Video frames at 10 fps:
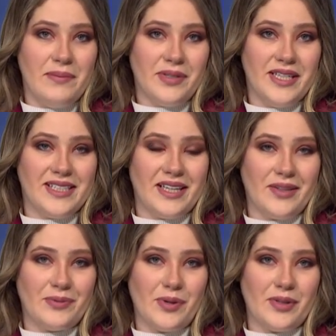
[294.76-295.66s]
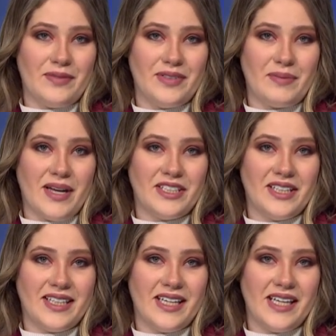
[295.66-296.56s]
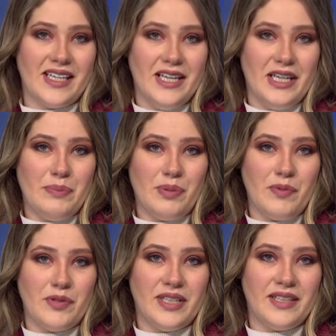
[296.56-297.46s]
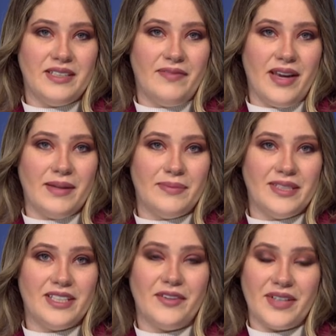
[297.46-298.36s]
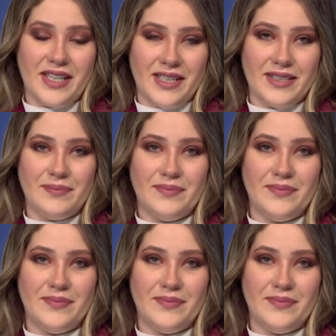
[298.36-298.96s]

praising the role of His Majesty the King in promoting the development of the kingdom.